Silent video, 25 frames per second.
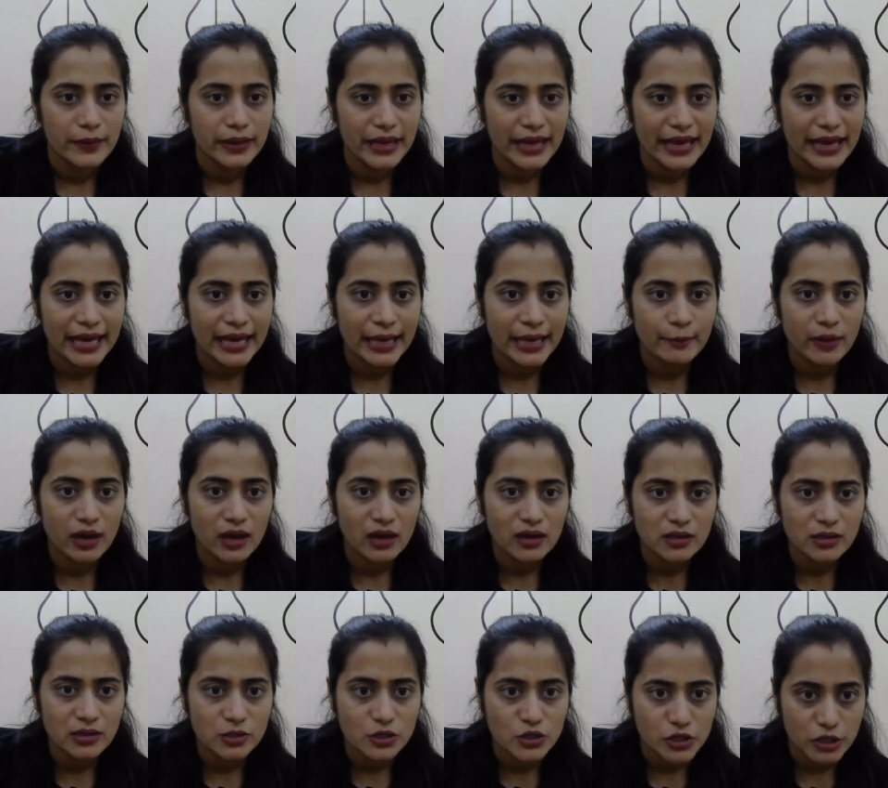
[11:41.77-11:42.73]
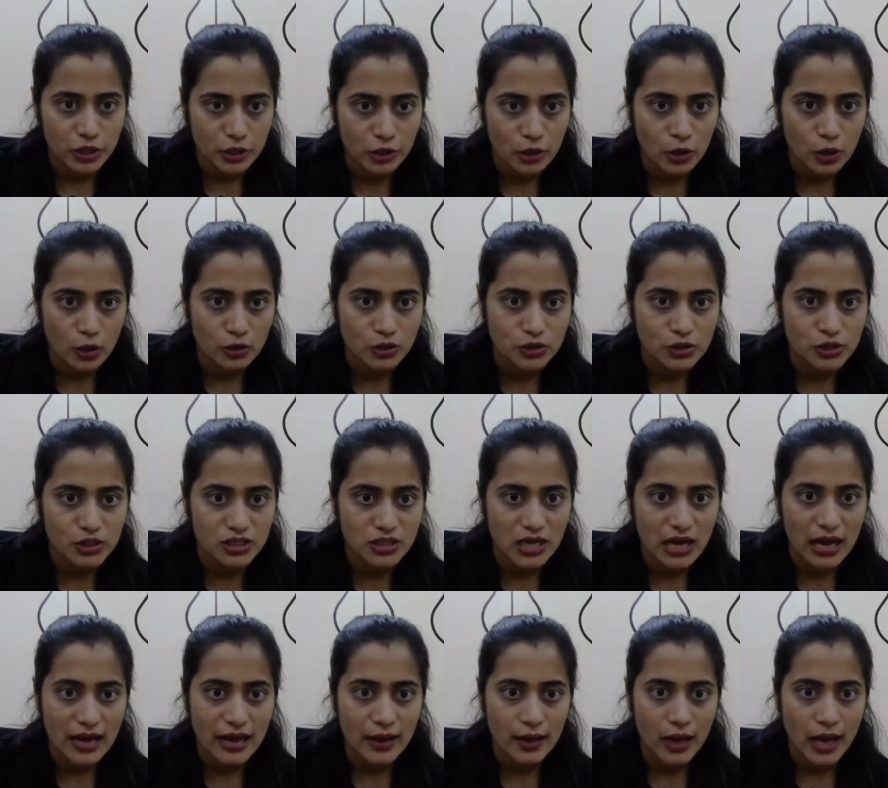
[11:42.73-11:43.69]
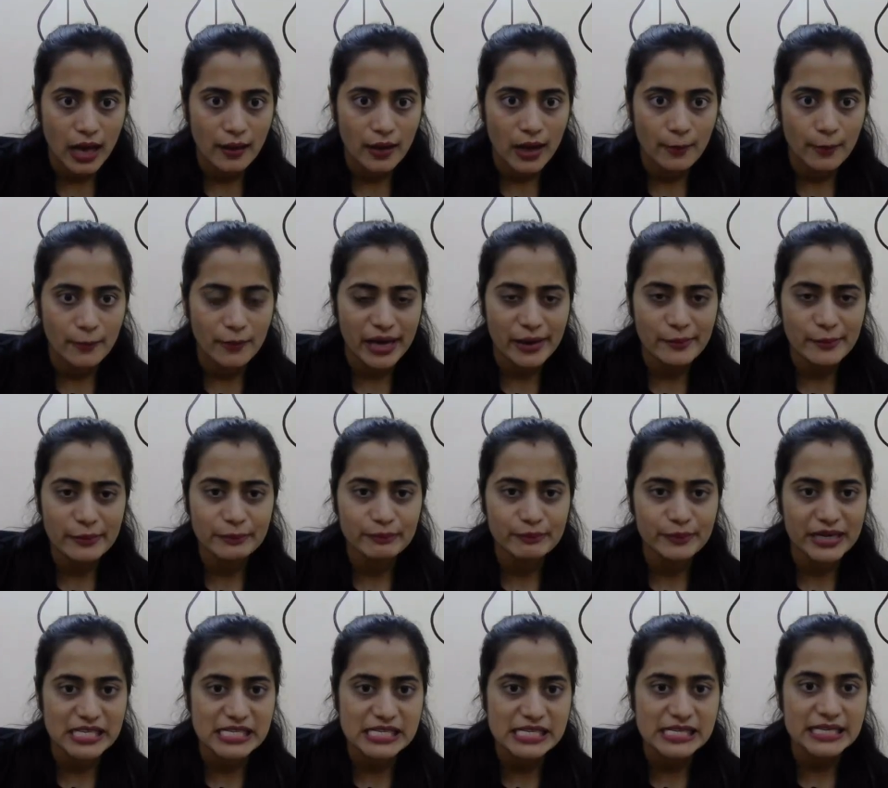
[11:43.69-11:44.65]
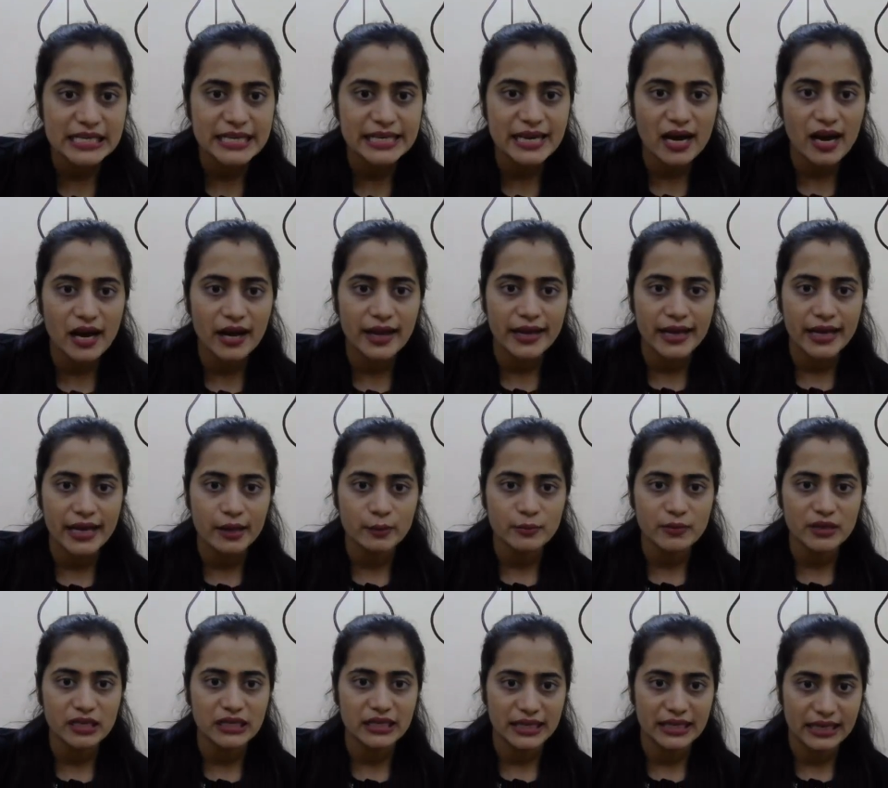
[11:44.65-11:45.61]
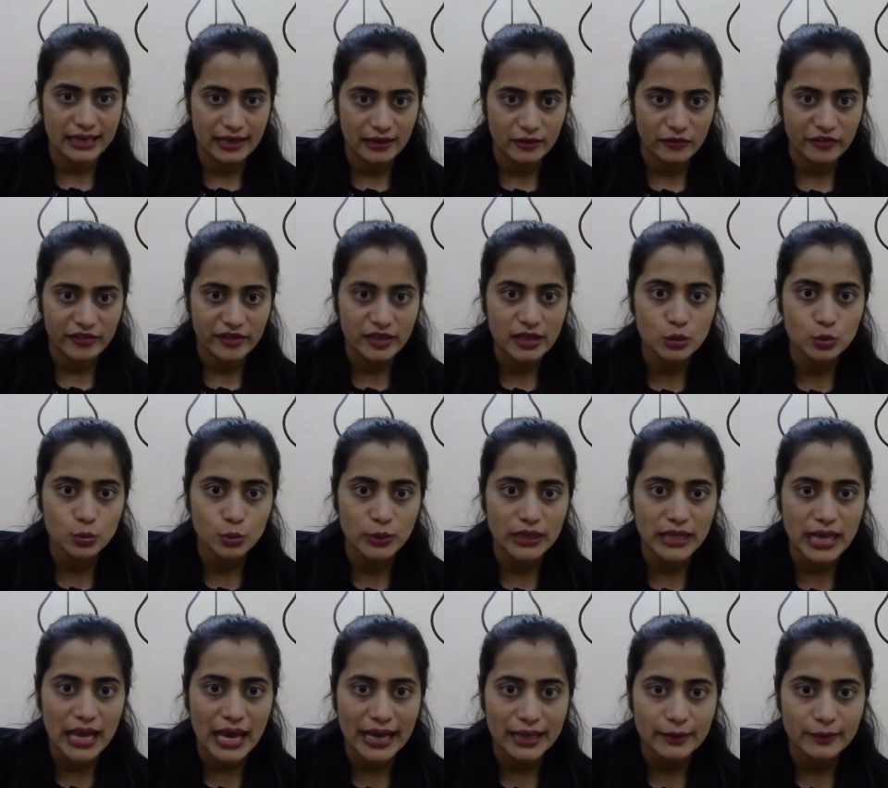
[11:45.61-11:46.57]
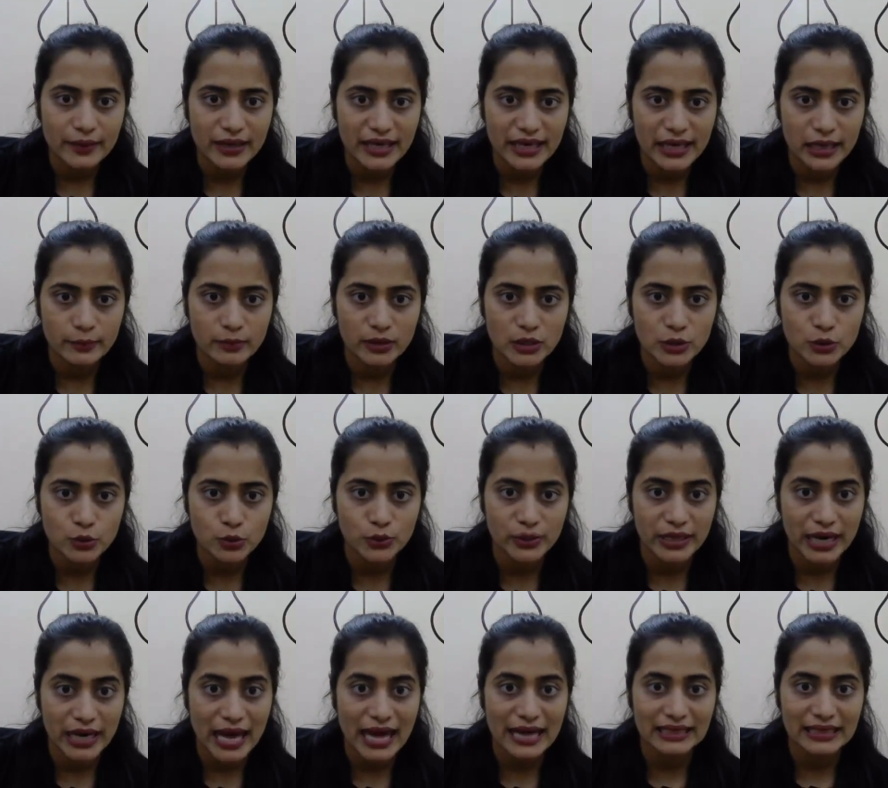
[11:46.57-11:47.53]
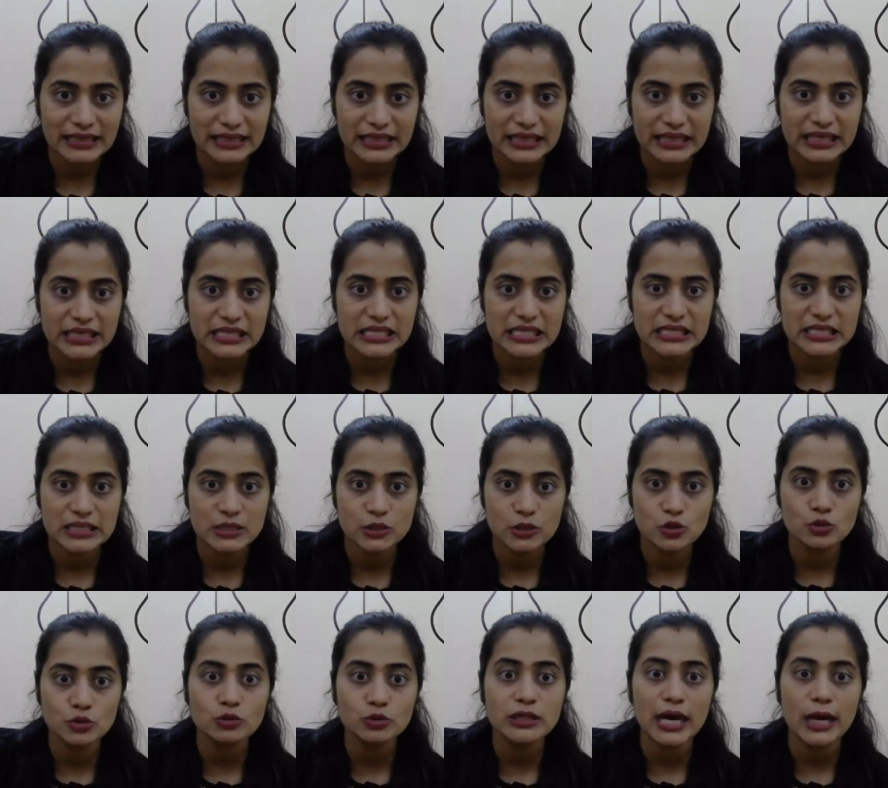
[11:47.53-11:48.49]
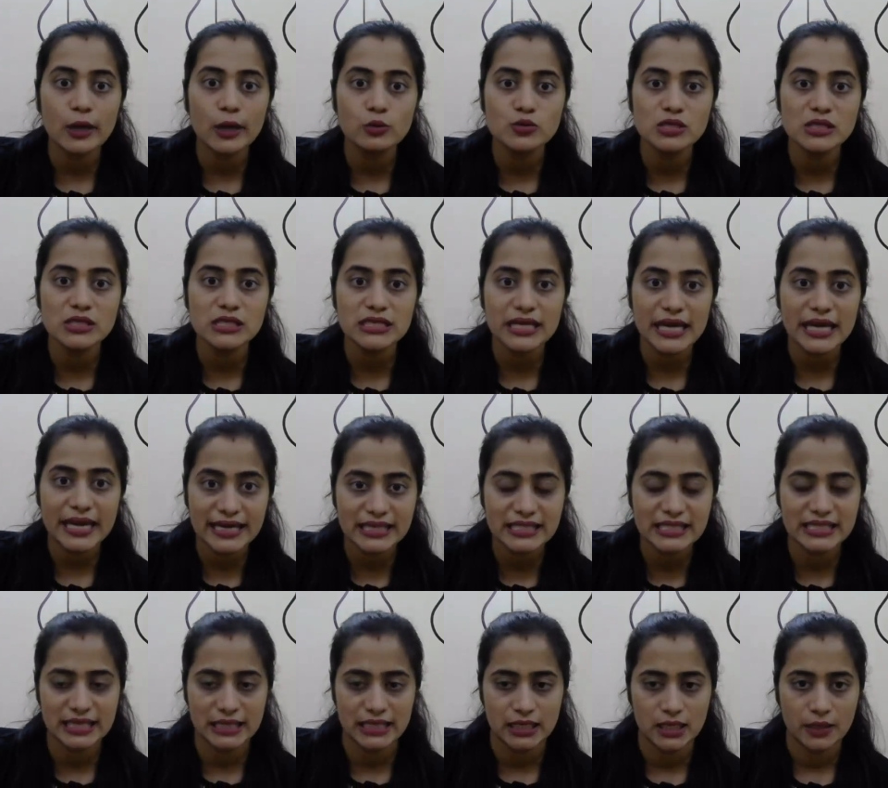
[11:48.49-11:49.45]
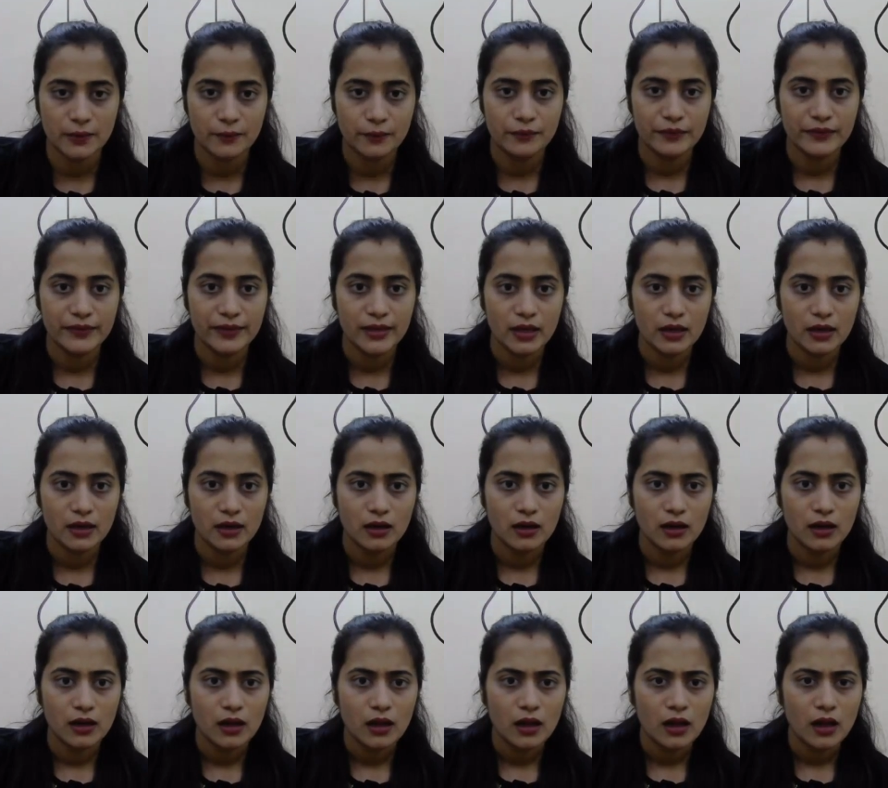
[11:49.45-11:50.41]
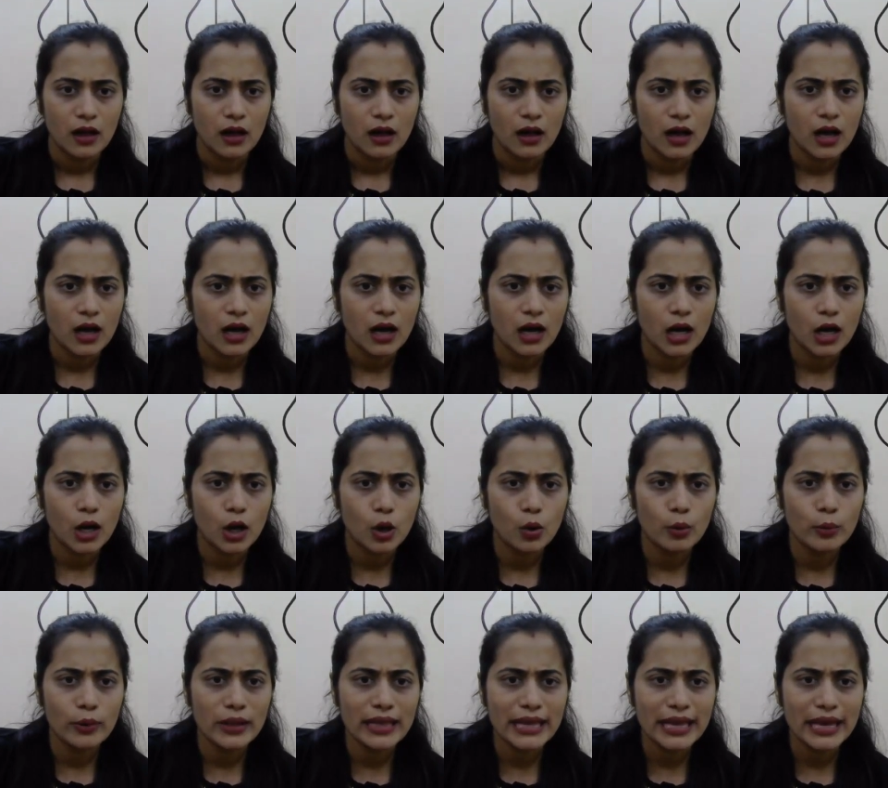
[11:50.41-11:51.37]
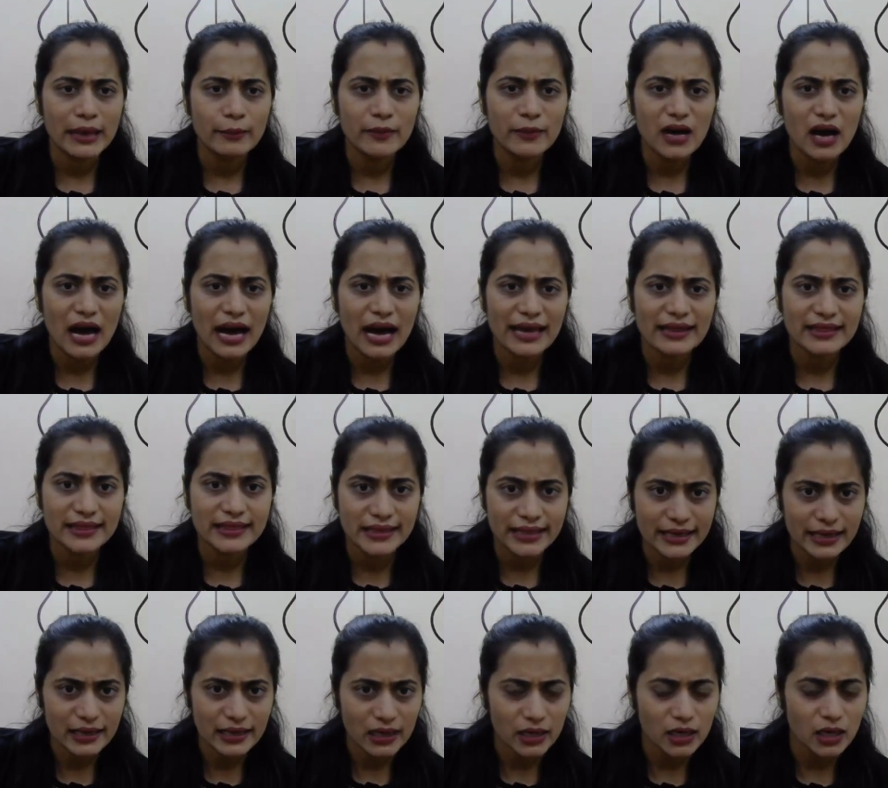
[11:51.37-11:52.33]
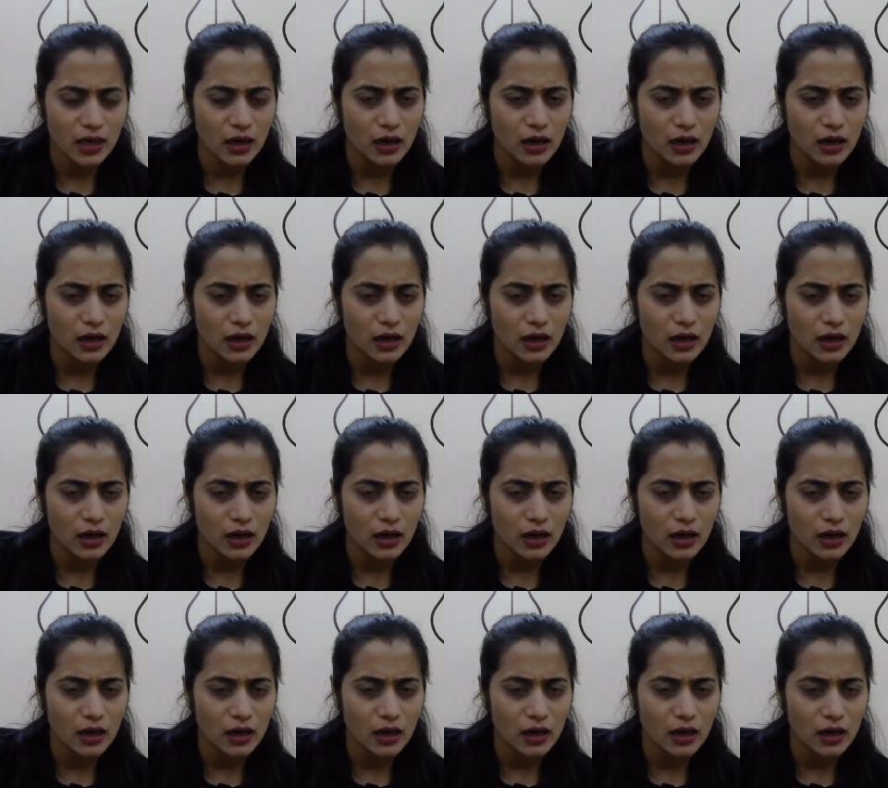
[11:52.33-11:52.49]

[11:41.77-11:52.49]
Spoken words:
Emma Sherlock's, ma'am, presently I am in 11th. Will I be able to crack NEET 2018? Well, Emma, I think